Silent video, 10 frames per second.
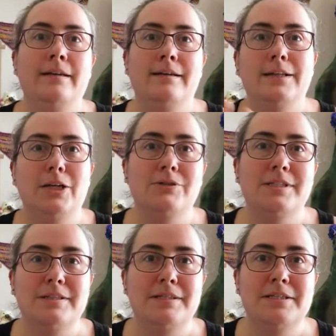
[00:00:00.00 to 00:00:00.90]
closer
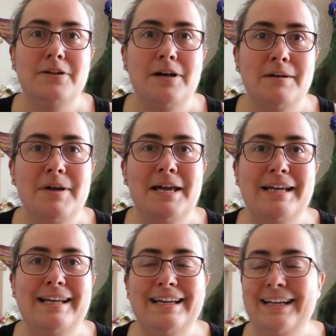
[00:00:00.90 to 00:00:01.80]
to the time.
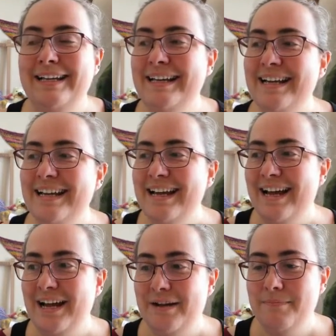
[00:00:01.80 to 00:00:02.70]

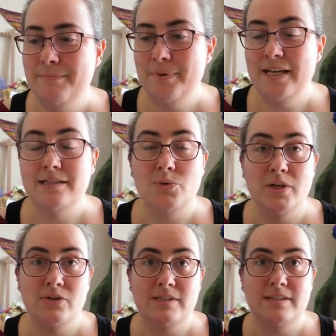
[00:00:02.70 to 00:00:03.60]
But that's quite
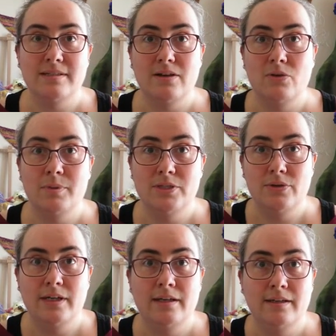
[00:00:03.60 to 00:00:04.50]
nice because I'll be
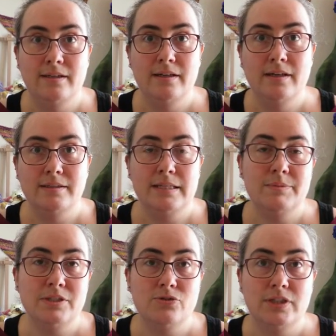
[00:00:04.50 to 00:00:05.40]
doing a
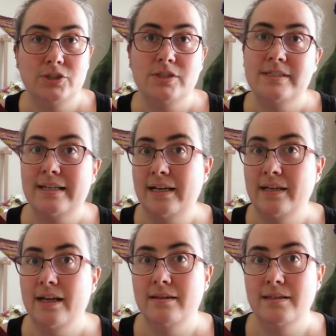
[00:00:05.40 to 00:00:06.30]
demonstration day
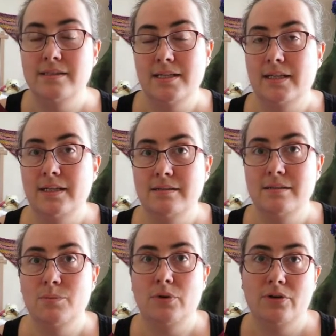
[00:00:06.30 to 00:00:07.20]
and then taking
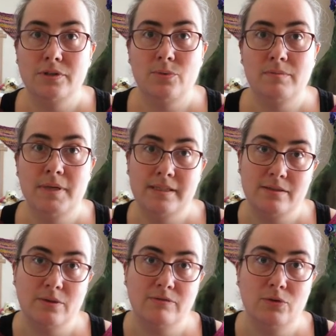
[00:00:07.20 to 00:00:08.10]
some products with me. So
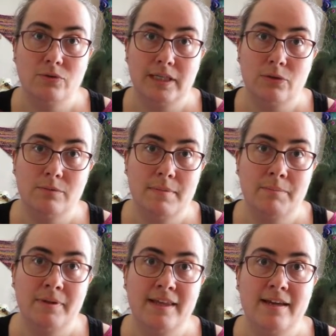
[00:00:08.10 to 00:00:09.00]
if you're a guild
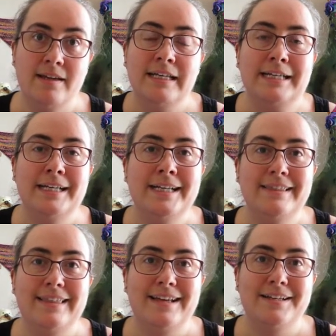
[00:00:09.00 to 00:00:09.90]
member there,
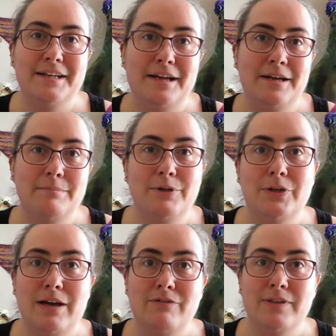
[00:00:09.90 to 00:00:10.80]
then look
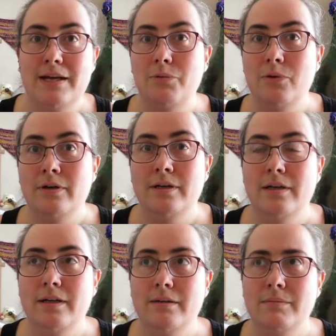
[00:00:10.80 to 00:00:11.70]
out for that one.
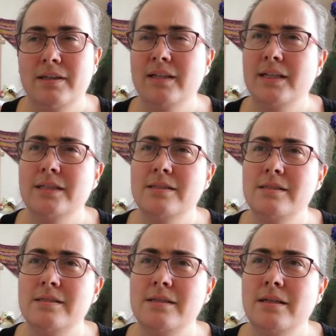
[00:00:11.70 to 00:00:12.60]
I think
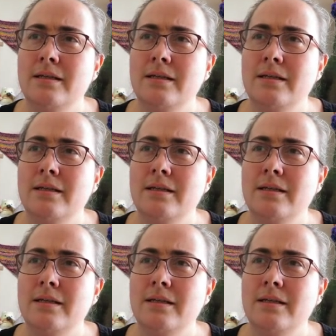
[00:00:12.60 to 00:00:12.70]
it's